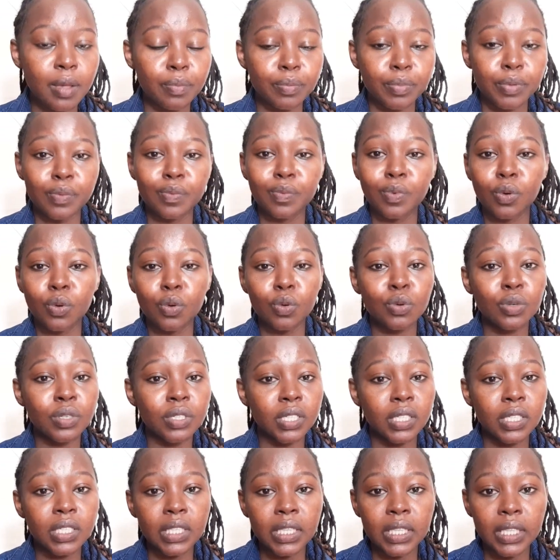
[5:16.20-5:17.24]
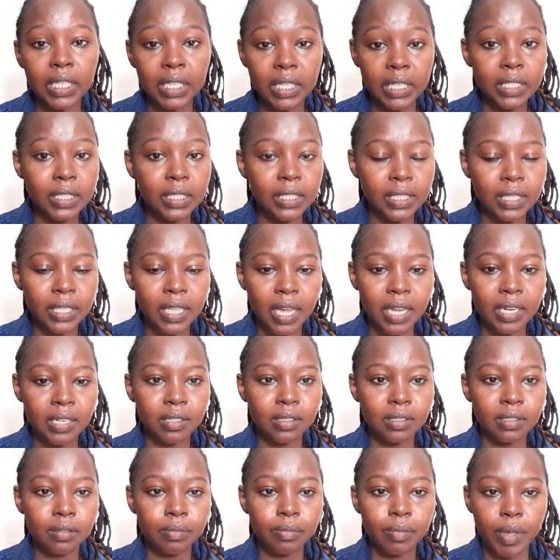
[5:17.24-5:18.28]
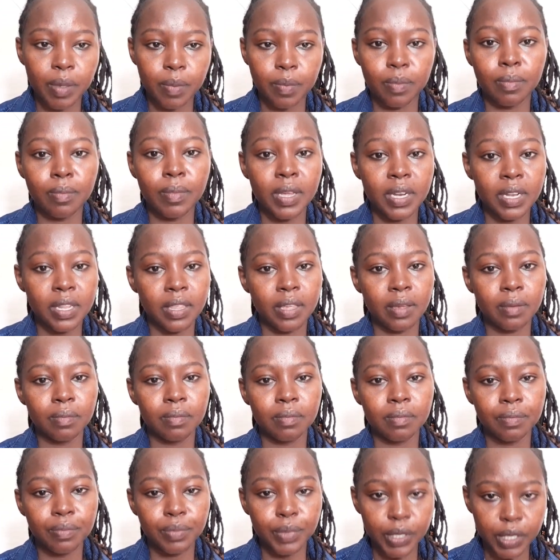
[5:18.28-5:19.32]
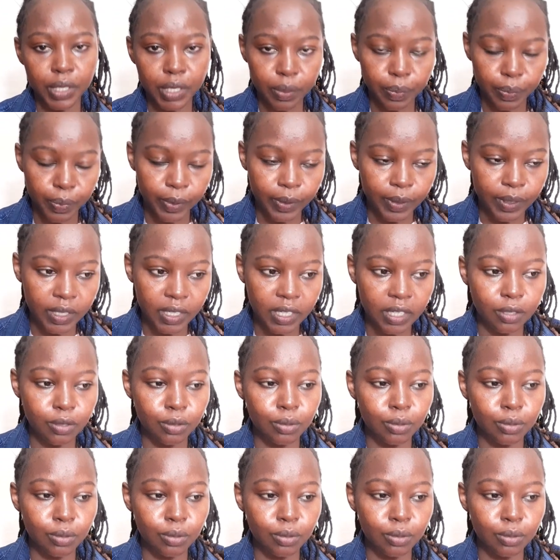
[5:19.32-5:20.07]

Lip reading: people who did things that made them be deported.